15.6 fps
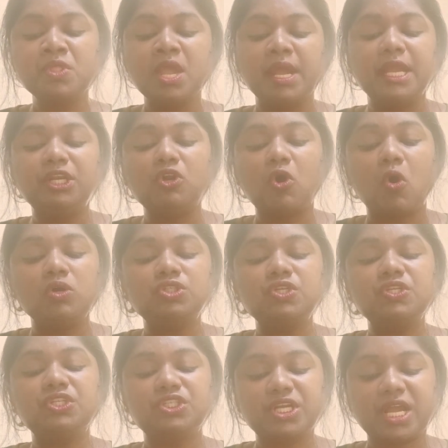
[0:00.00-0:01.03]
It also
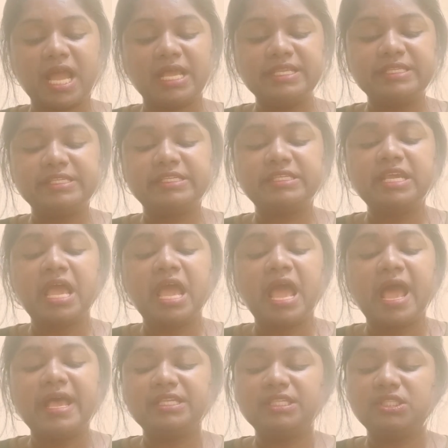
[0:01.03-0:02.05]
stands
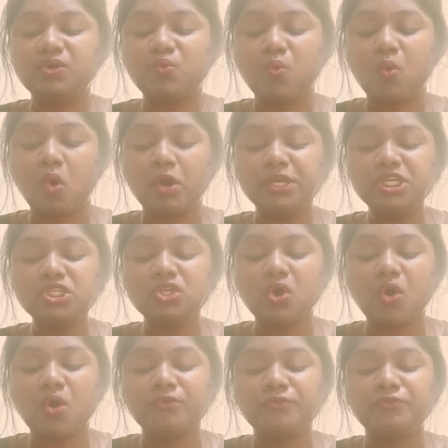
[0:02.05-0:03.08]
as the voice
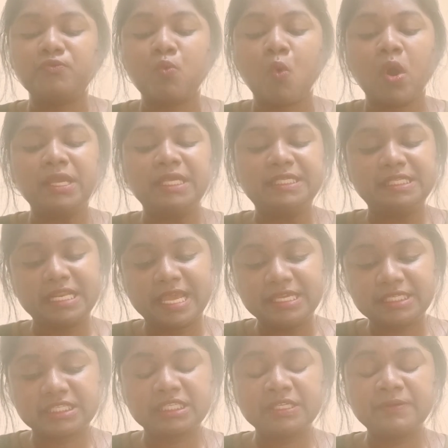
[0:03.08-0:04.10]
of
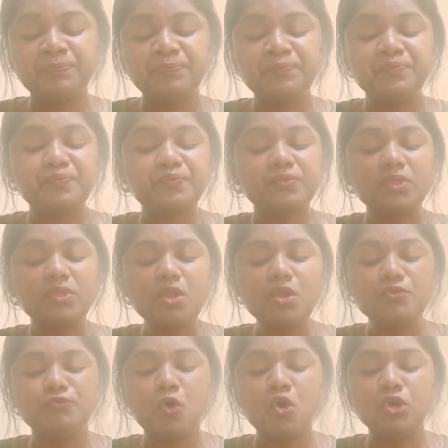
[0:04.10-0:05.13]
voiceless.
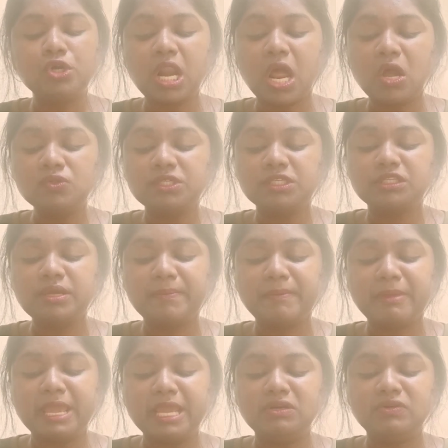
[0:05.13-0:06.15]
Foregrounds the
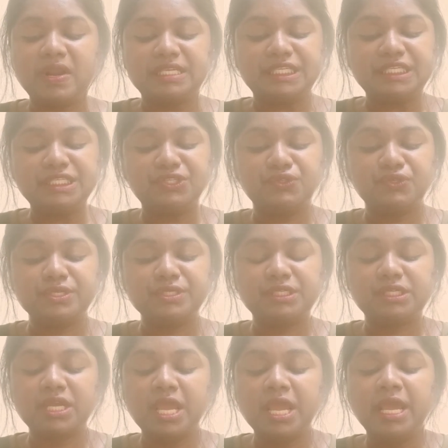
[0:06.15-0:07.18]
male
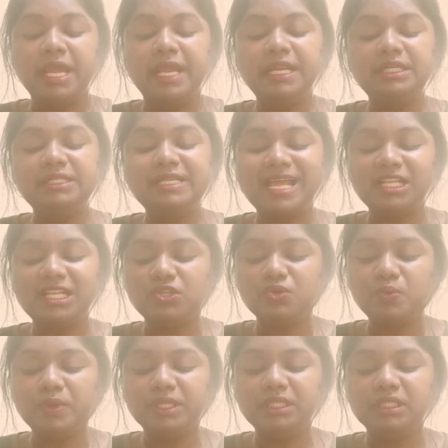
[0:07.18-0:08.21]
resistance. It dealt
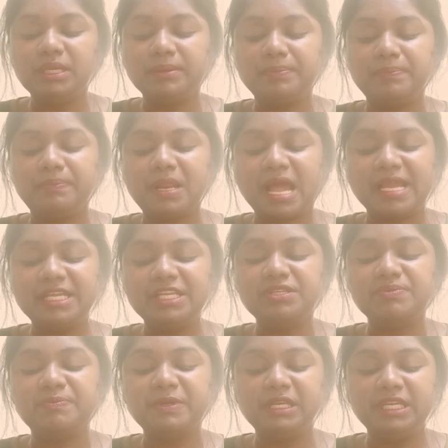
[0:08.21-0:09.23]
with the
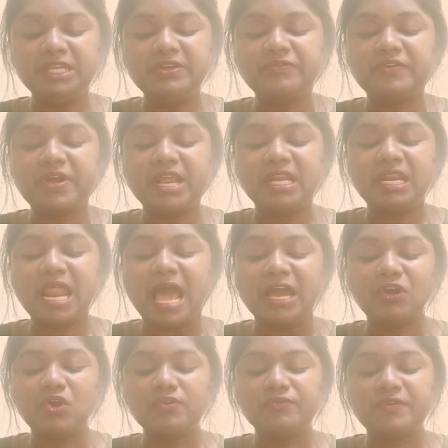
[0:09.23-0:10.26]
blind belief and
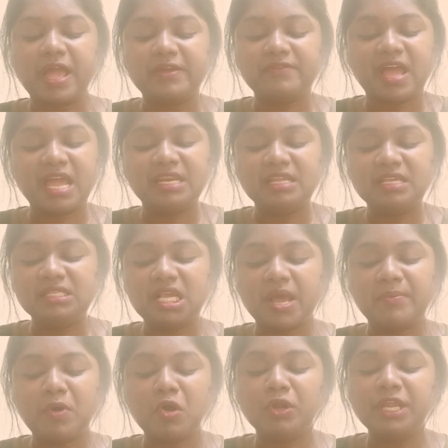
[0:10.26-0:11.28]
lack of awareness
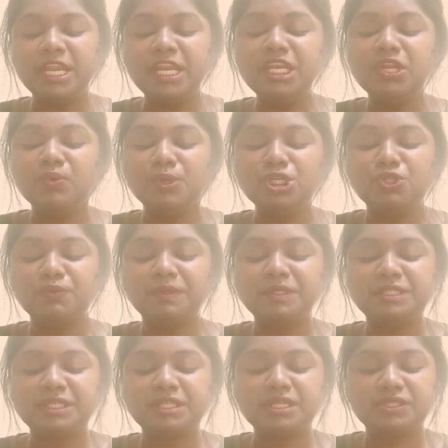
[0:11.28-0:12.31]
among
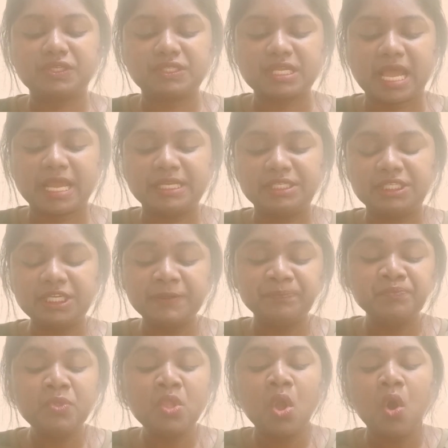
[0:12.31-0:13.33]
individuals in the society
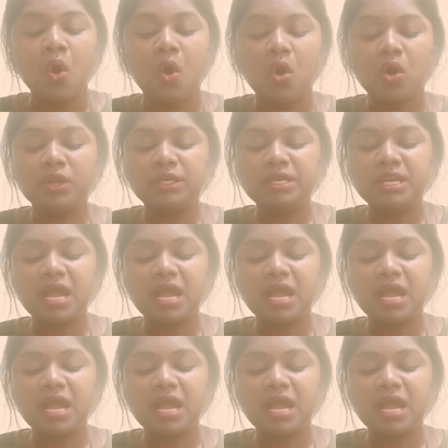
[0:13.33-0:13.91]
on